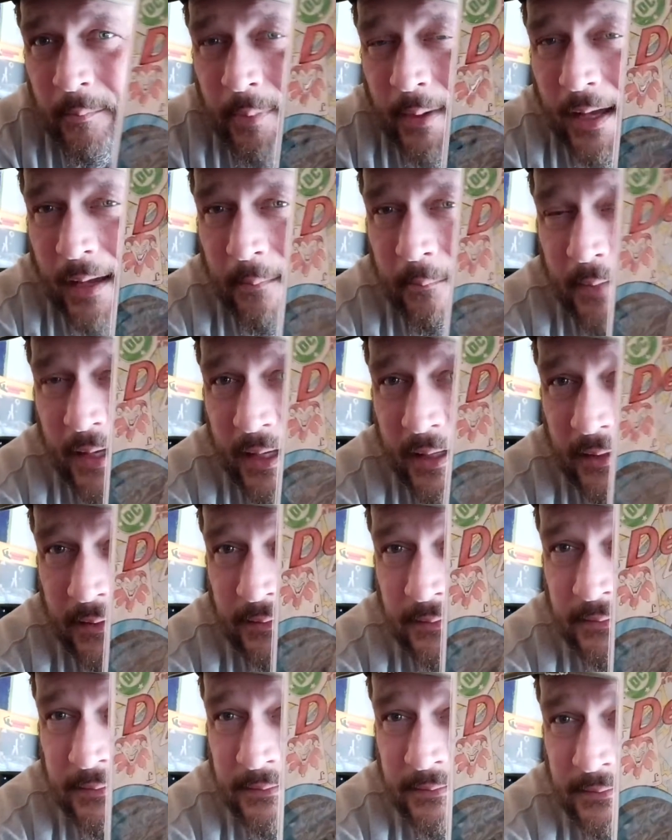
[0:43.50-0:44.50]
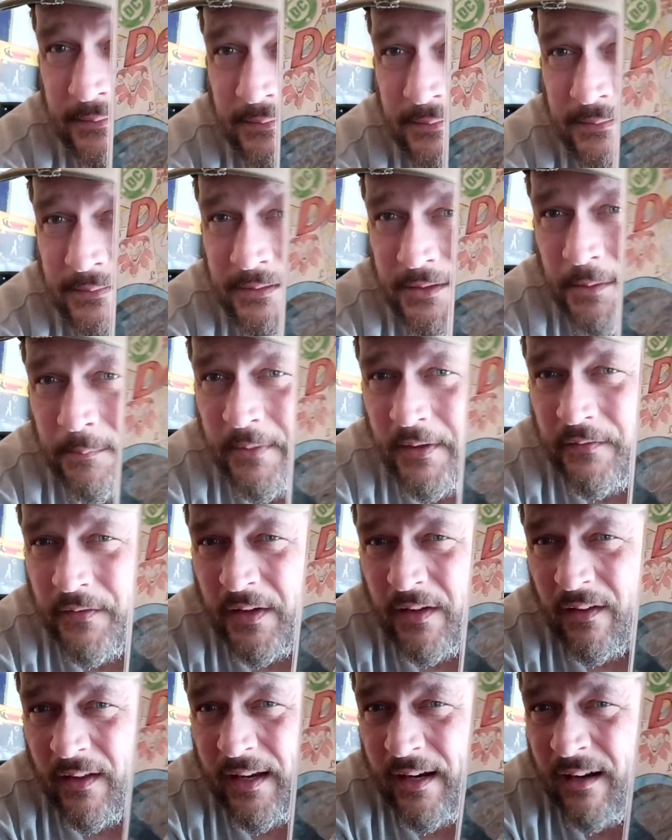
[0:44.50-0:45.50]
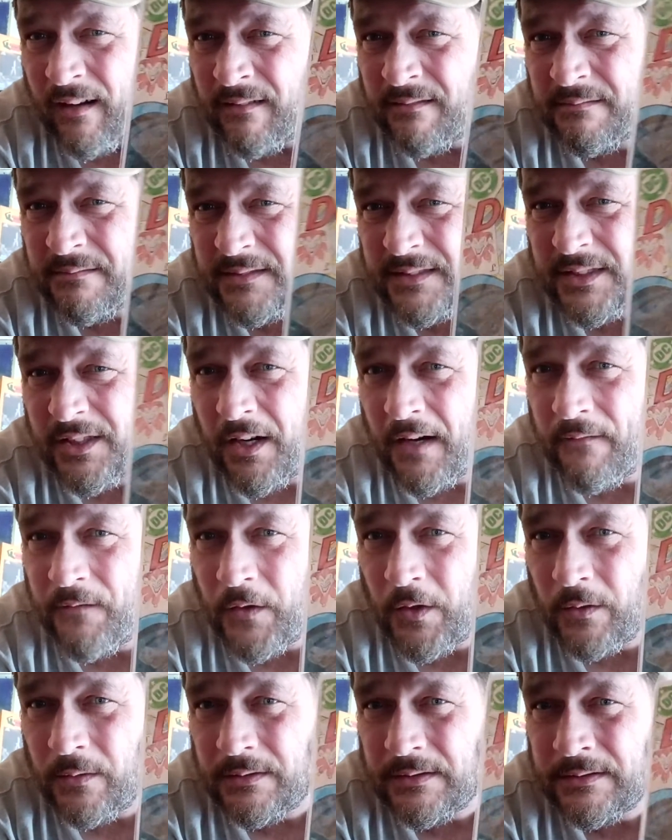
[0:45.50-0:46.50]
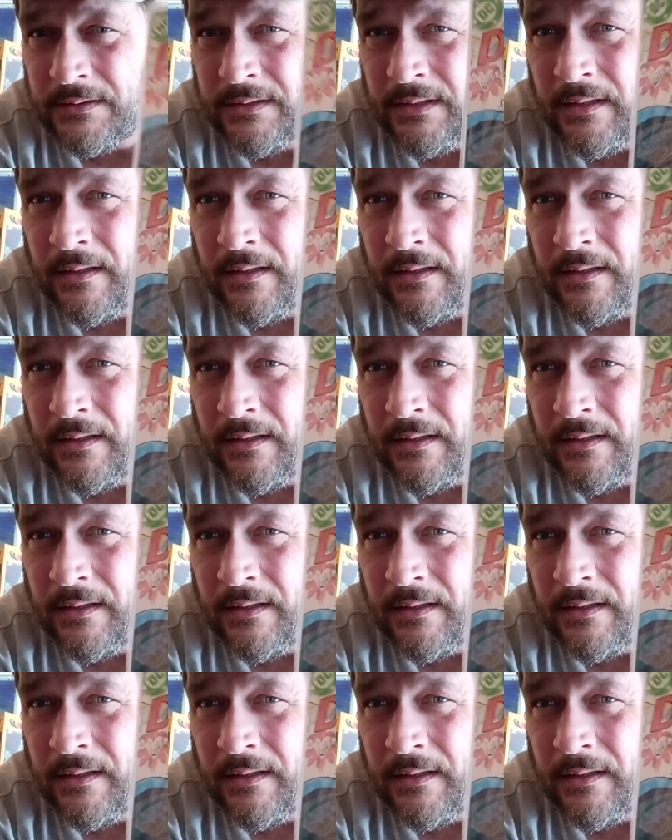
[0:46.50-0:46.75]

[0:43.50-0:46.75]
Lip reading: Batman. A little bit of a glare. Sorry, folks.